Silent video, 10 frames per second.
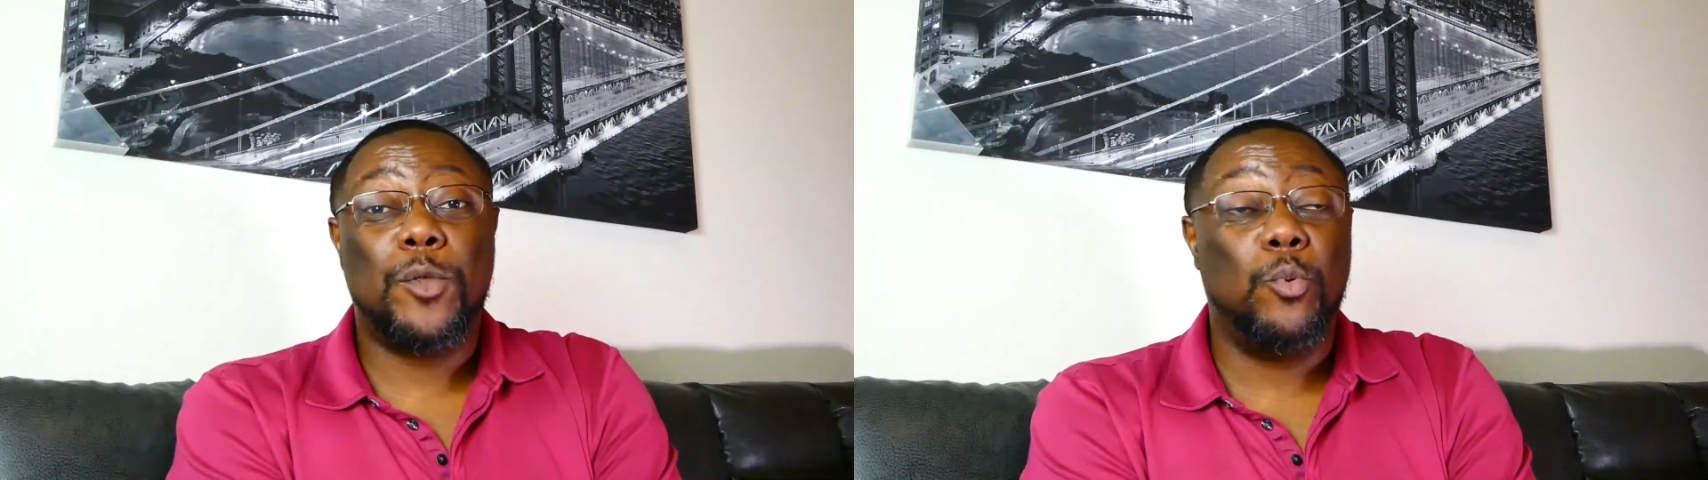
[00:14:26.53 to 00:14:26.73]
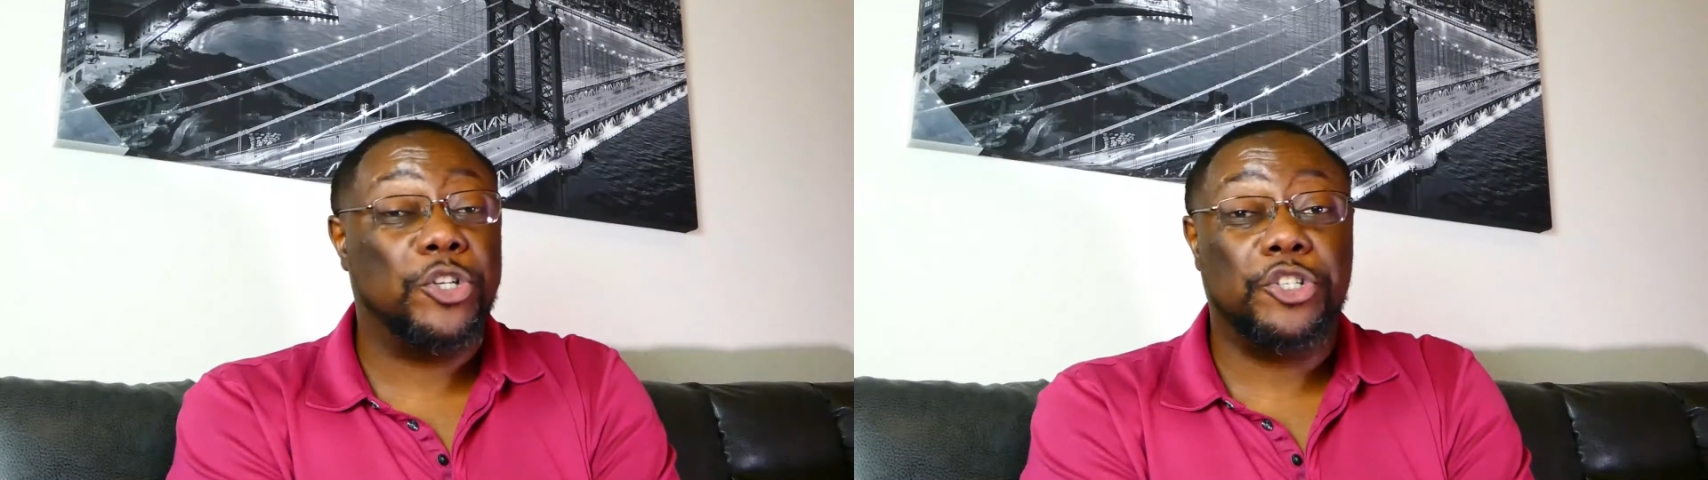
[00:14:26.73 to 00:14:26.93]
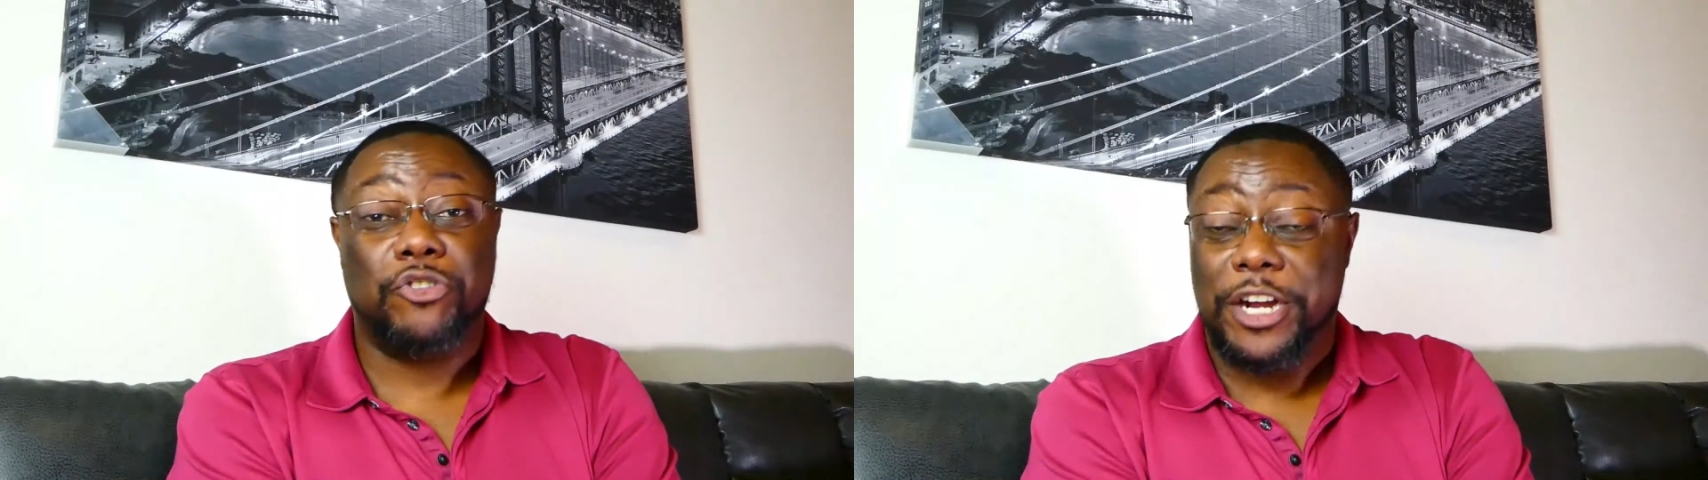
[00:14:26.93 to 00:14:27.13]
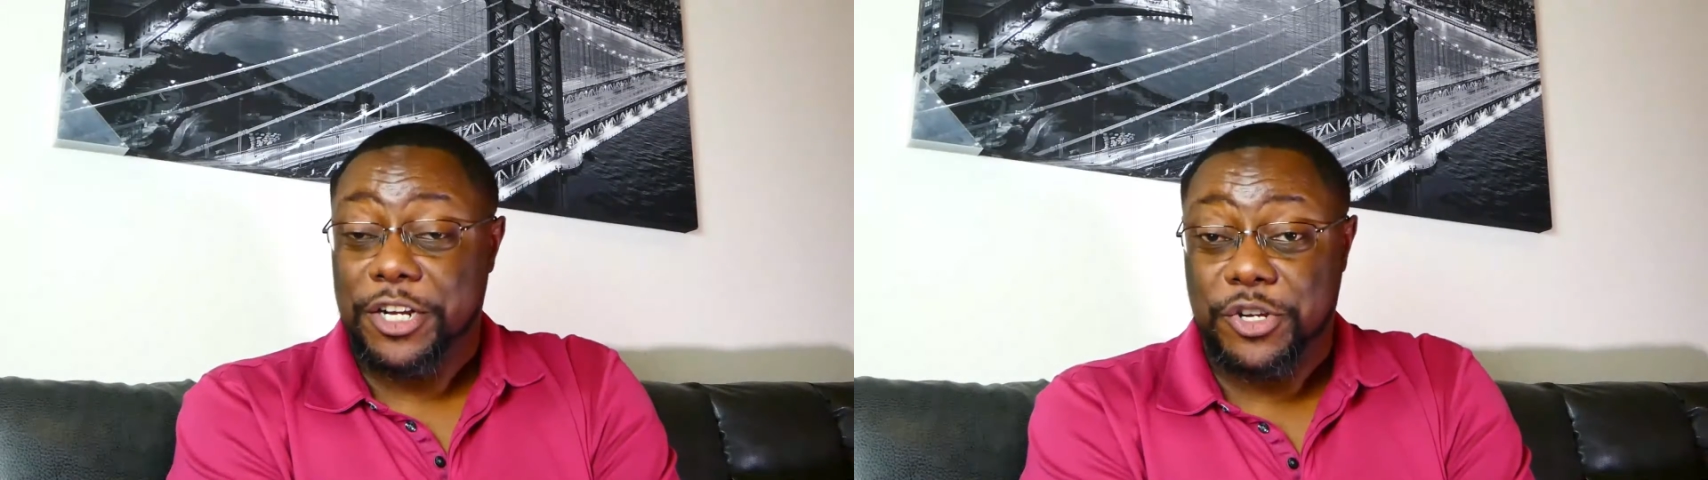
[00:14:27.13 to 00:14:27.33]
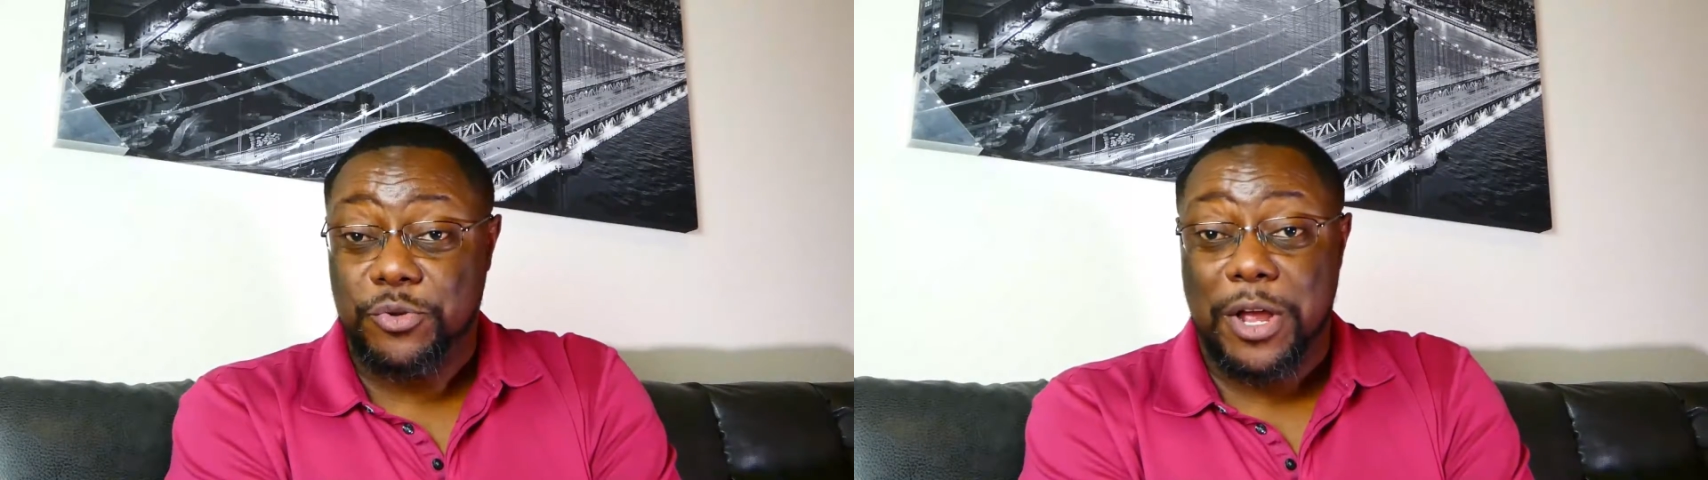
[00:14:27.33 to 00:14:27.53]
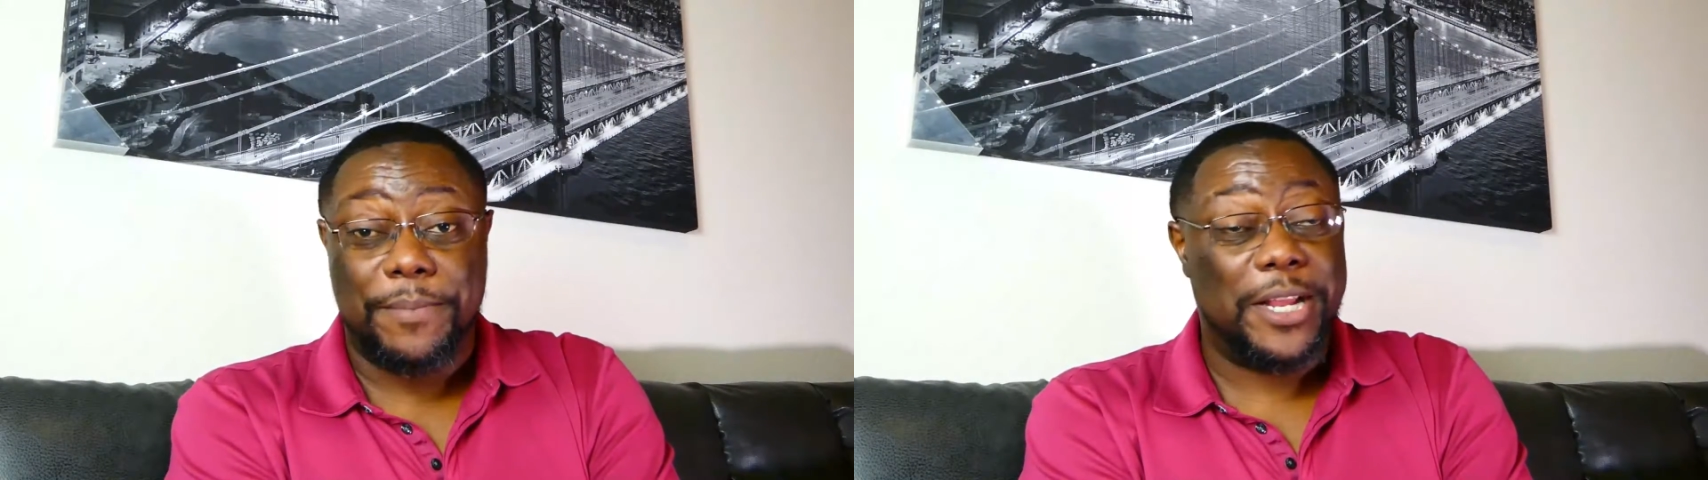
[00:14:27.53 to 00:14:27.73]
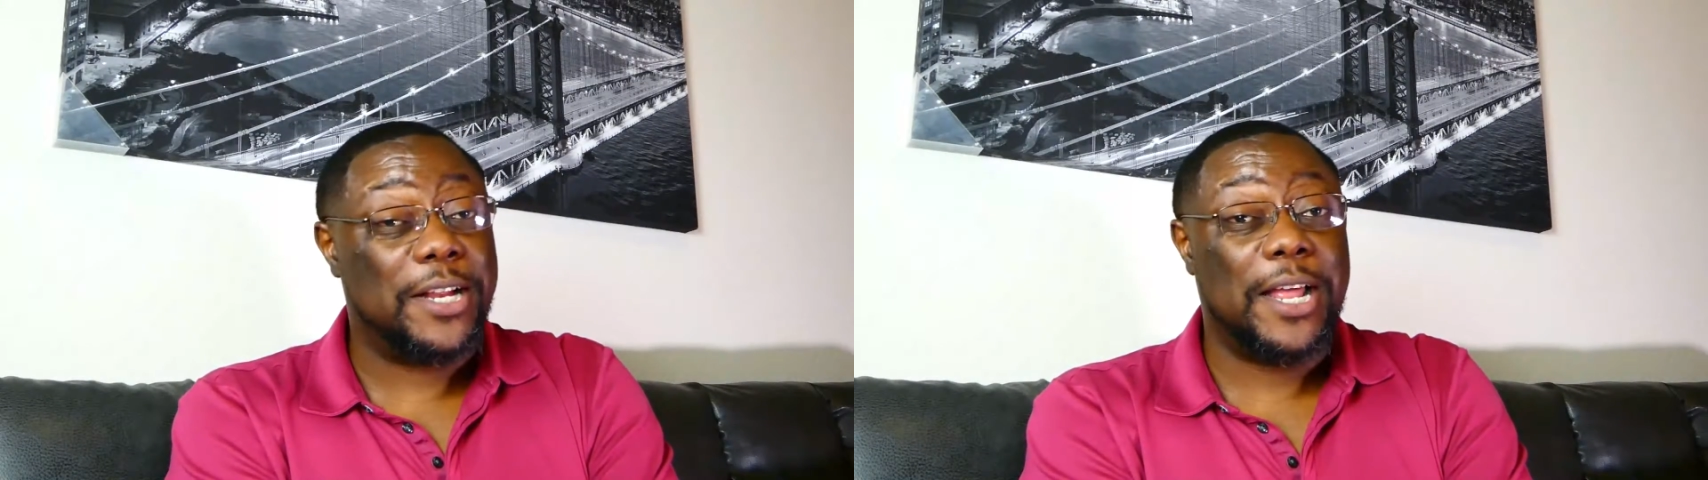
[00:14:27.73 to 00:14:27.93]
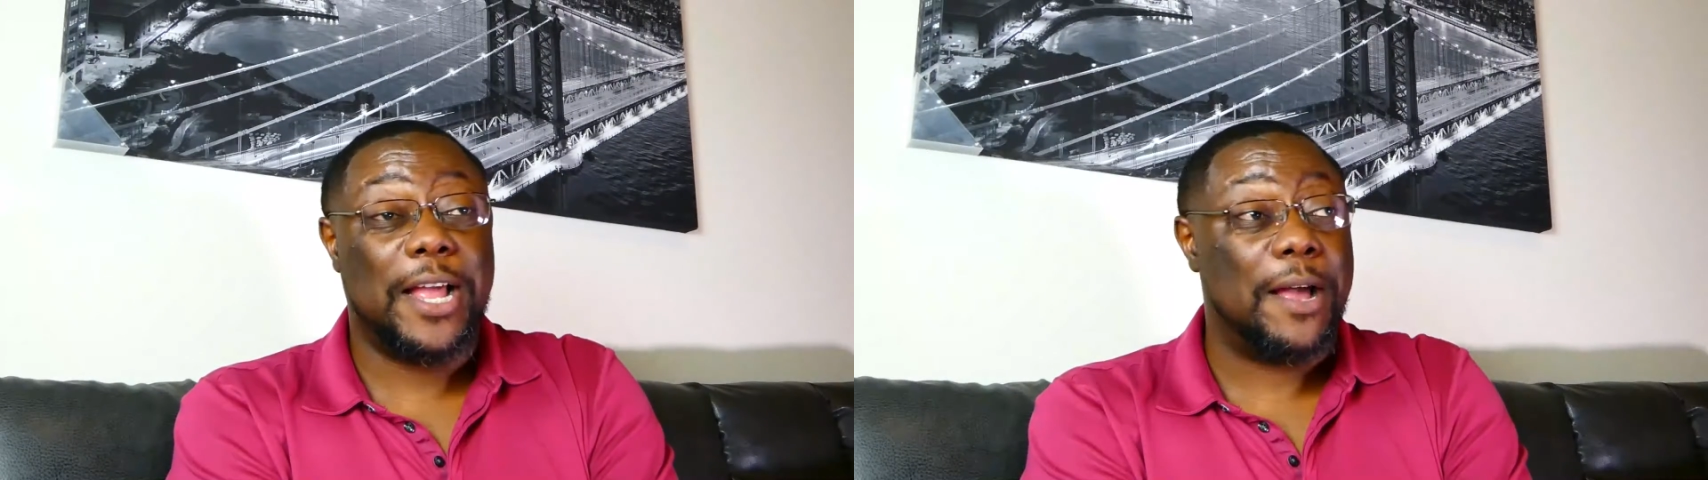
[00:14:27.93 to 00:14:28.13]
what you're trying to do,
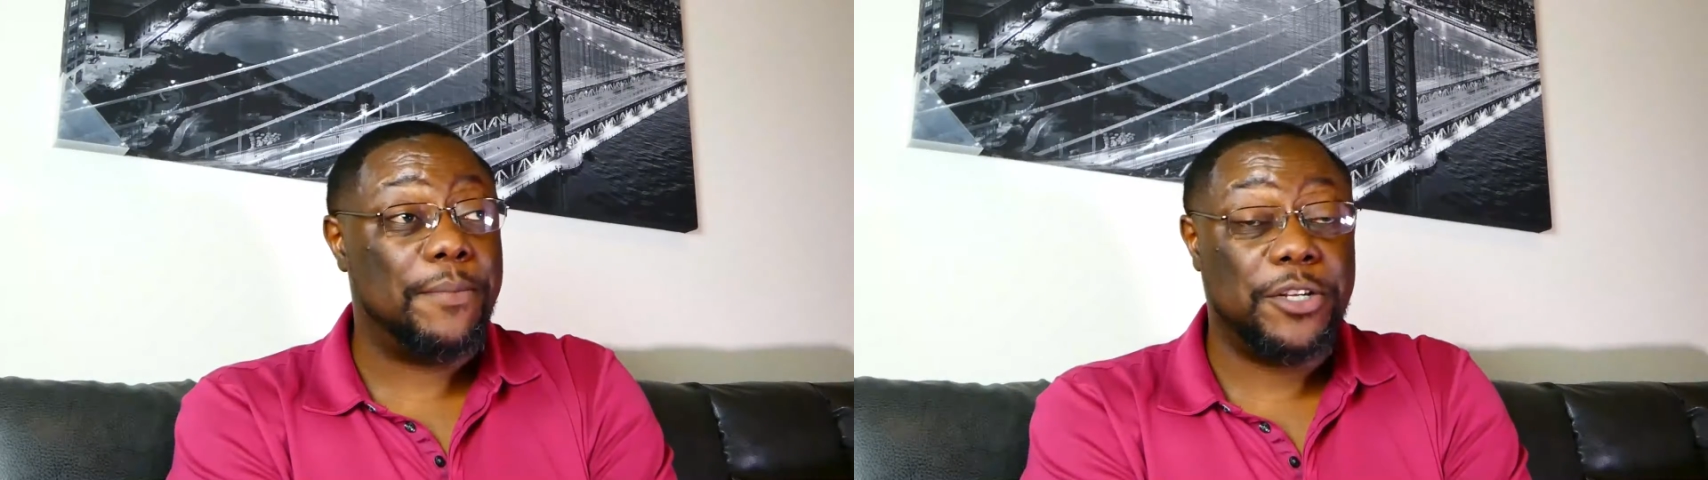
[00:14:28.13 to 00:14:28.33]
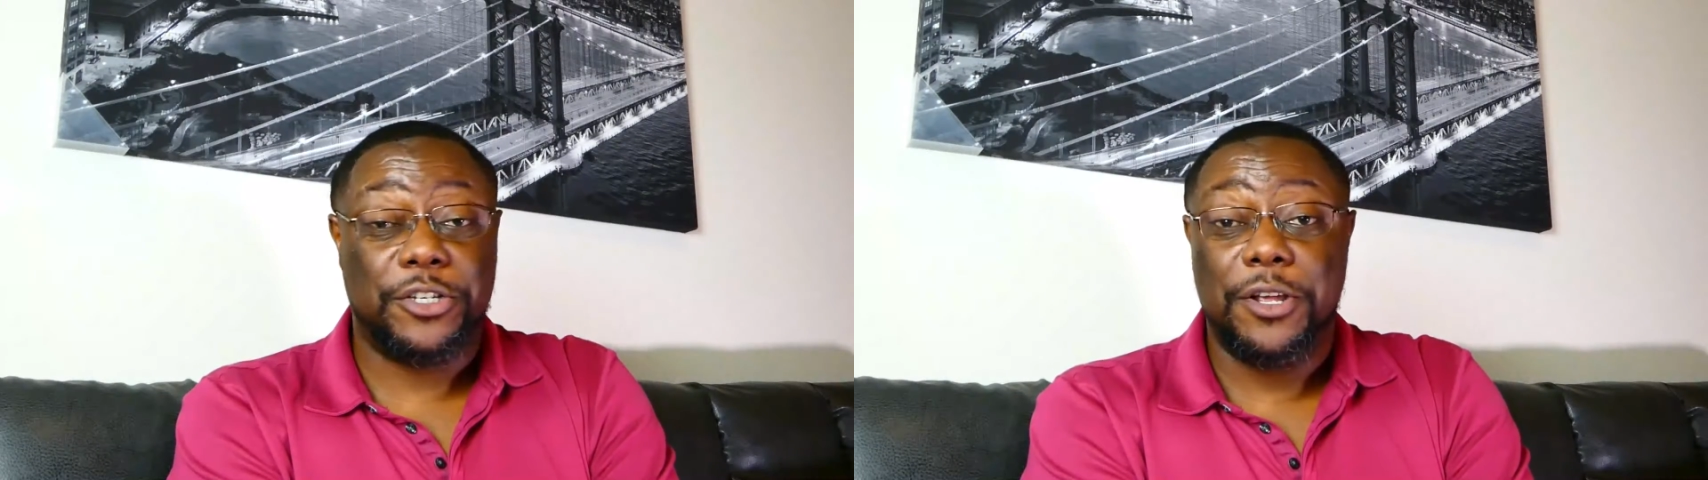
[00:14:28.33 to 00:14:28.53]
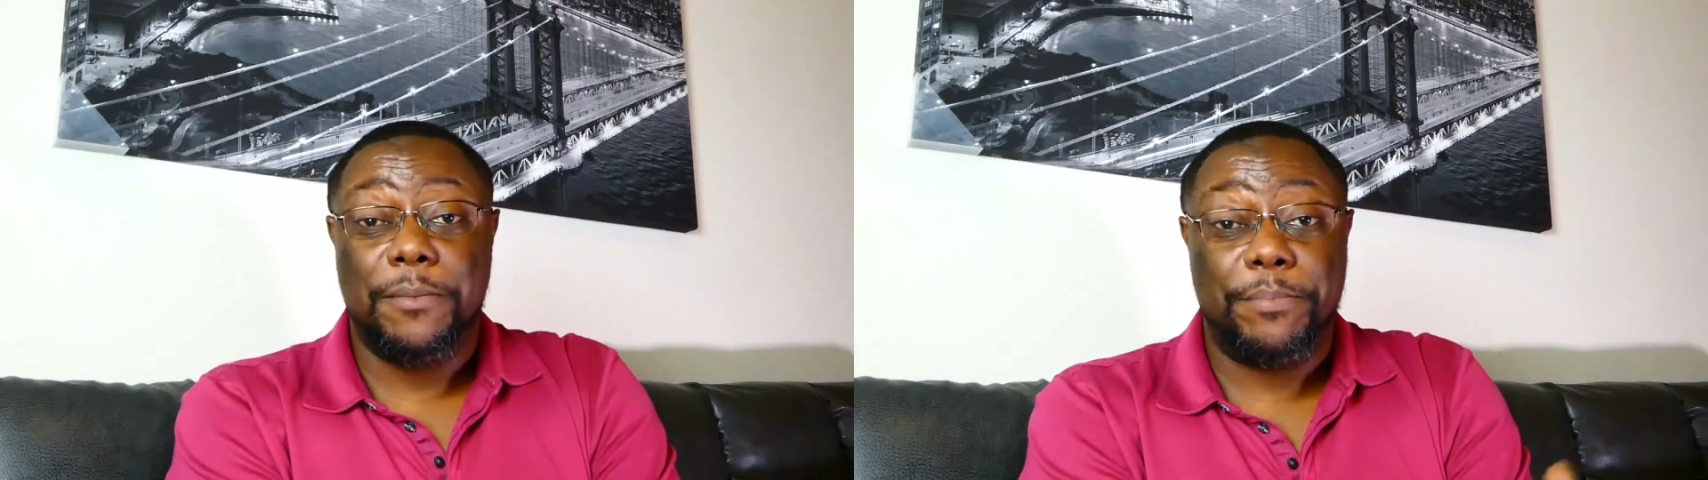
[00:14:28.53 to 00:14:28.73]
how much